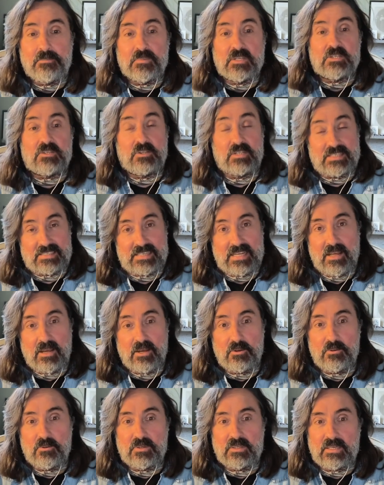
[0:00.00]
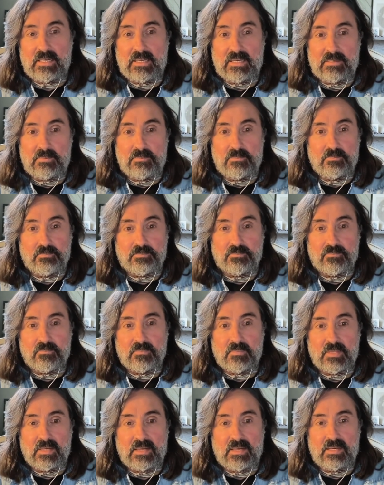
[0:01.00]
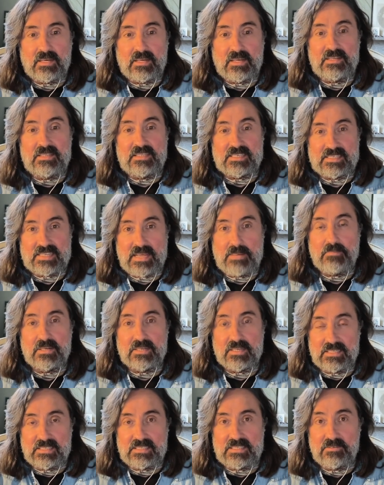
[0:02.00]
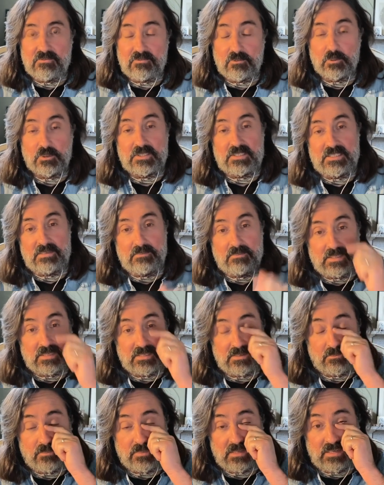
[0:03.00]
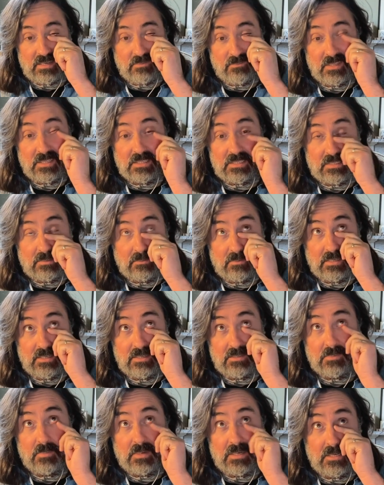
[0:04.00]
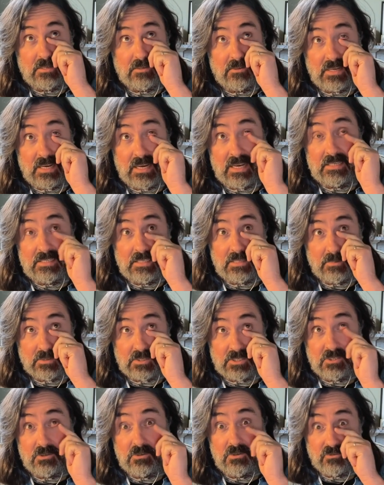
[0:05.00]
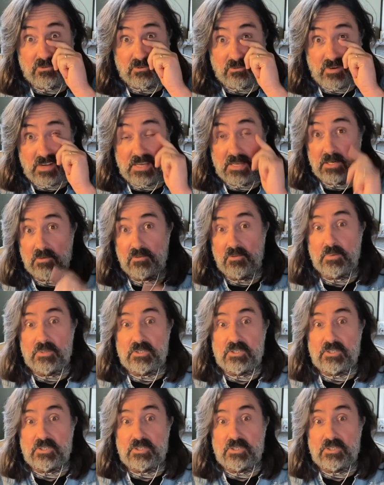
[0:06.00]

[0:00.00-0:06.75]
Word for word: So they set out um, uh, in December 1914 by, by, by the, it is by now, and they were soon, right enough, they were